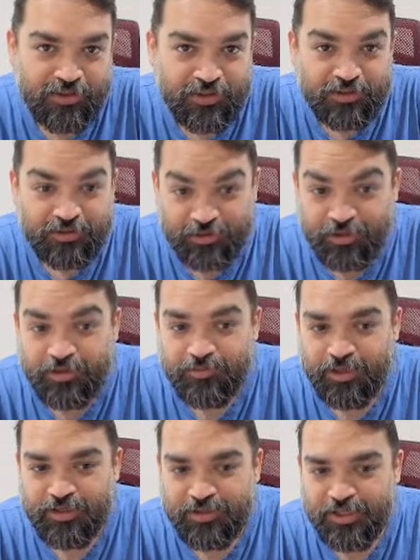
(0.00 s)
Third
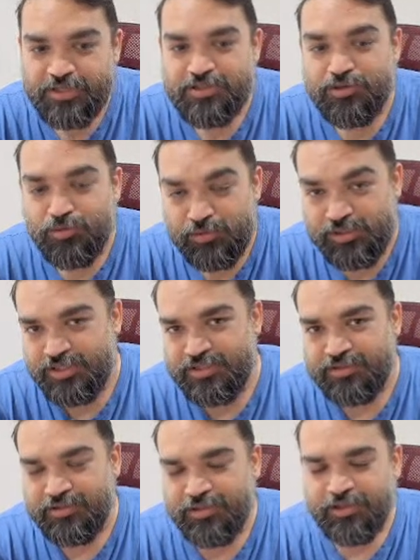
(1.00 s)
one is tools.
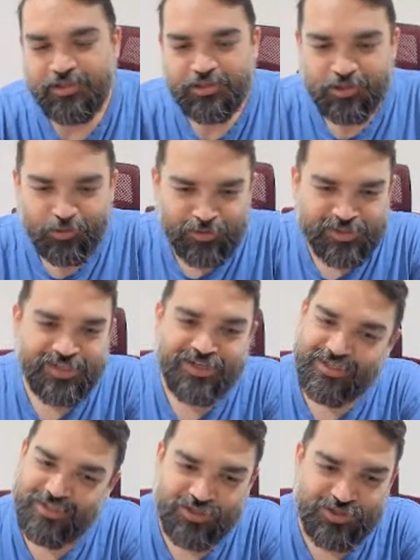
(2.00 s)
Tools are
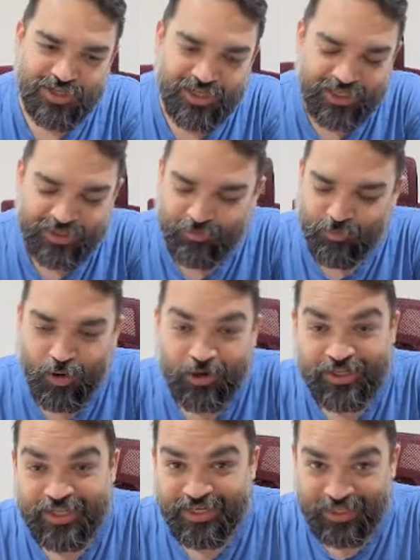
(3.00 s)
essentially what
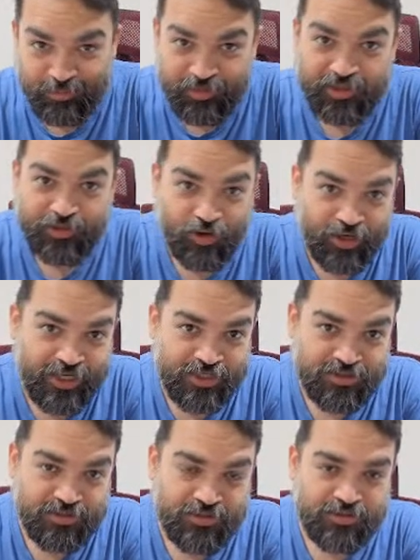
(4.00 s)
enable your agent